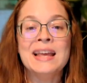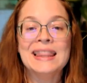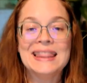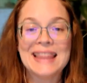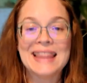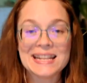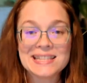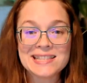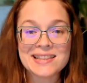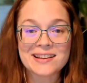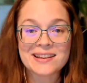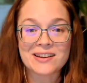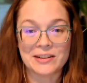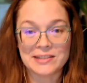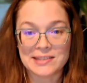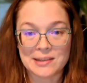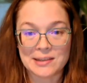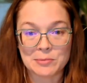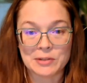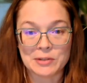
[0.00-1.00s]
That's the
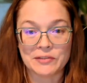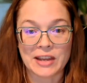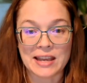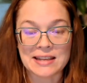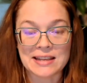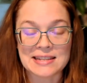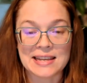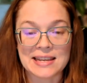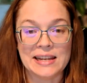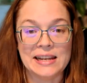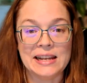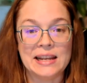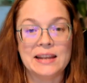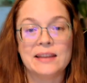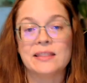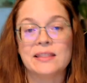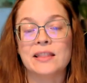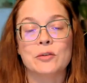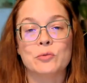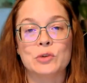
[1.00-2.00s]
concept of
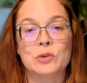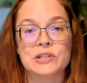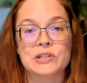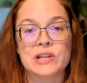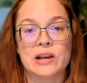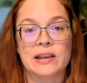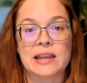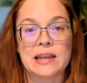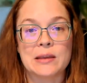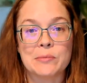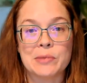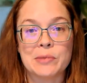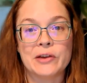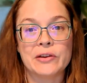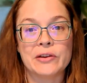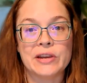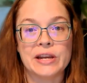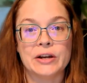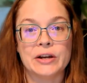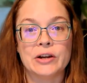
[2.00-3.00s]
cascading that we're talking about
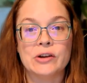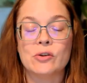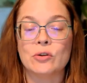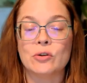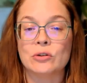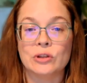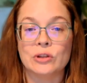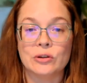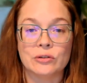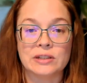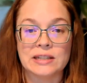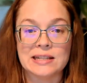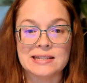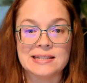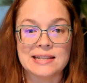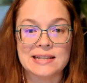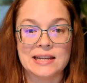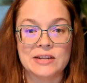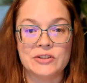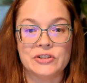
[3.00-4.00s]
here, or
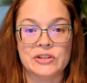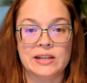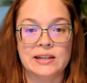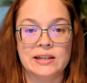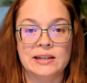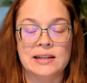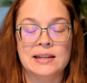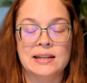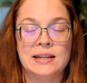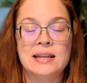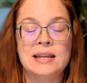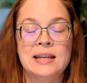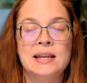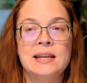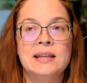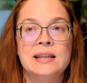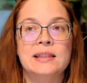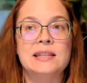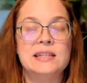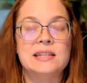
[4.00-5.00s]
localization.
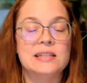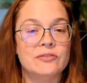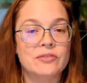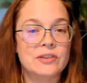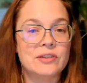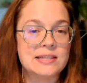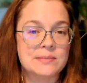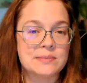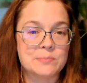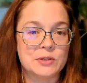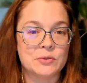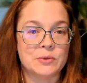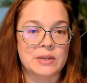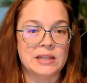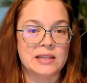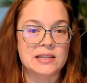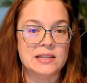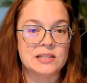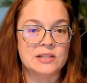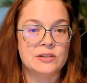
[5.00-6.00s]
The difference
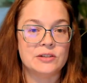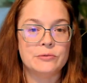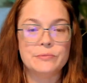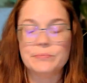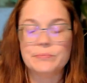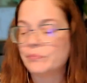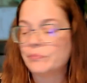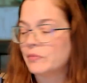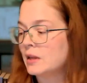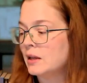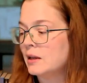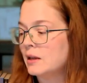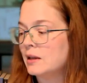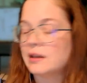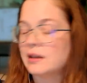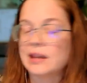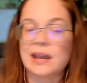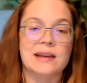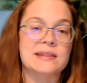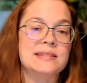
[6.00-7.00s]
between the two,
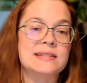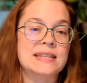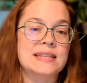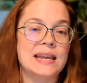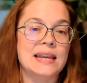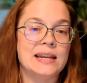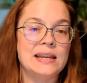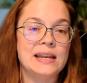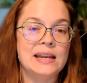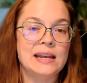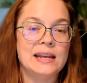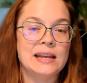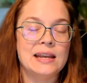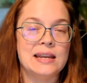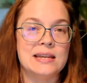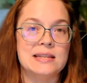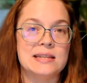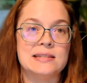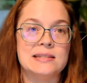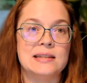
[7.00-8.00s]
cascading
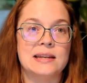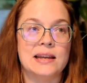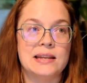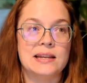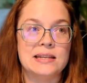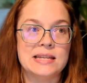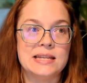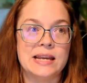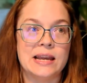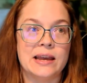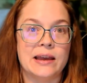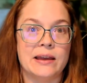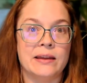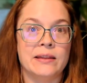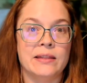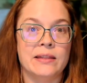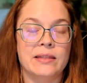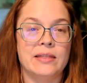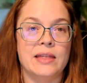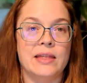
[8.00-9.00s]
is an
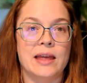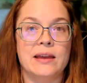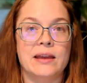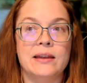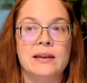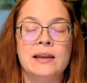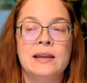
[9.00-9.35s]
idea that